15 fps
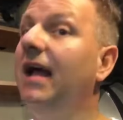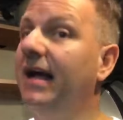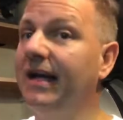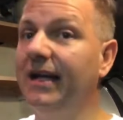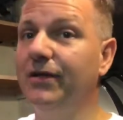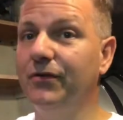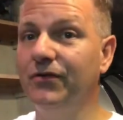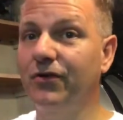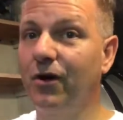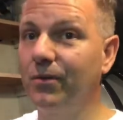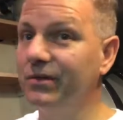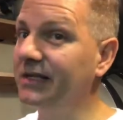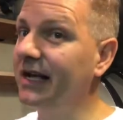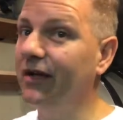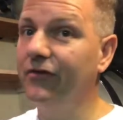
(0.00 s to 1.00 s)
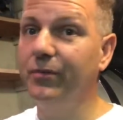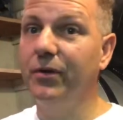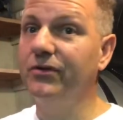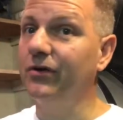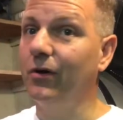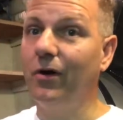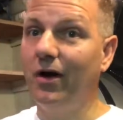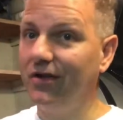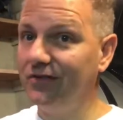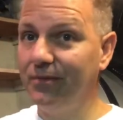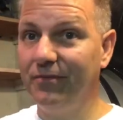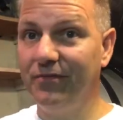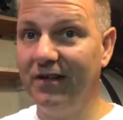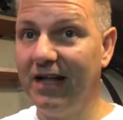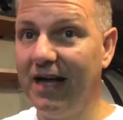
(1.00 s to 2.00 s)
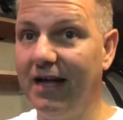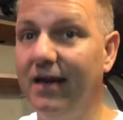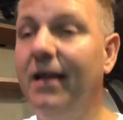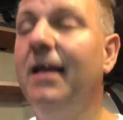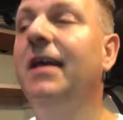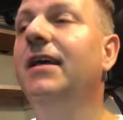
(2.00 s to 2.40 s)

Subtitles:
Again, those Star Wars Tales books are awesome for that.